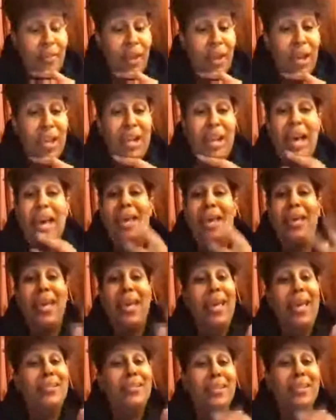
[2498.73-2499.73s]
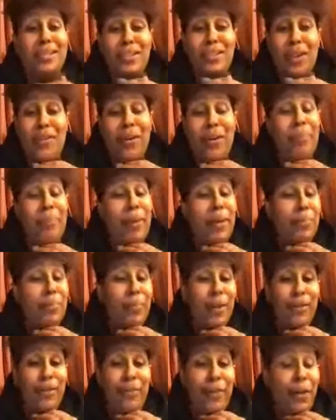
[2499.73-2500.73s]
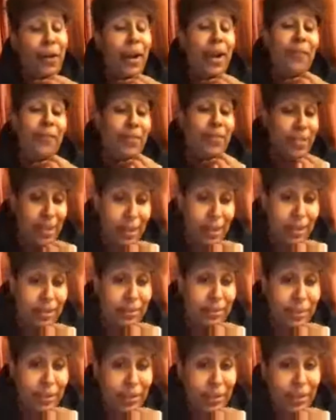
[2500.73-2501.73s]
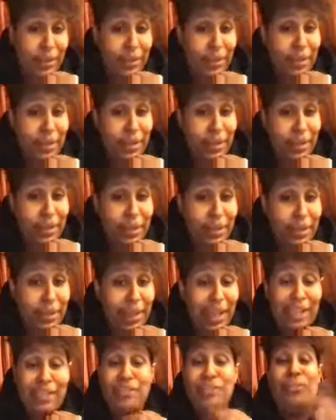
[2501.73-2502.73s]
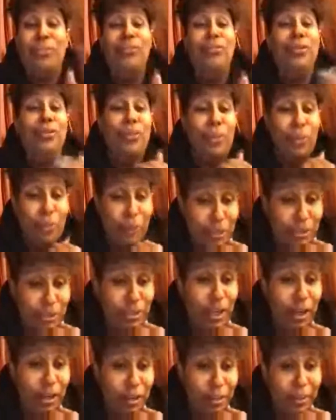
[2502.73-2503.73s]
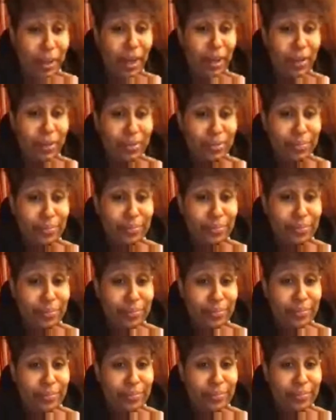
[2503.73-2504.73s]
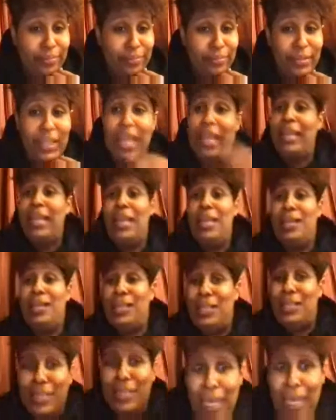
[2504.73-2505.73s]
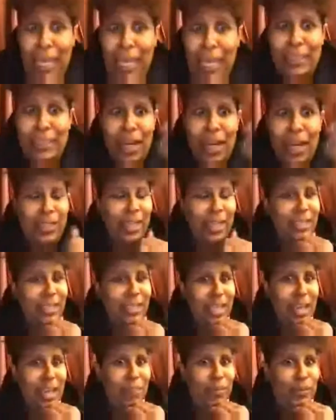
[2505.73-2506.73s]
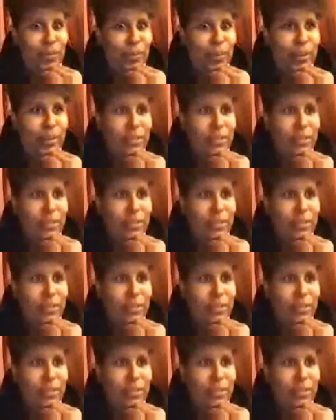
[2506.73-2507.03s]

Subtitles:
he sends her the big middle finger every time. Like, screw you and what you talking about. Like, these are the examples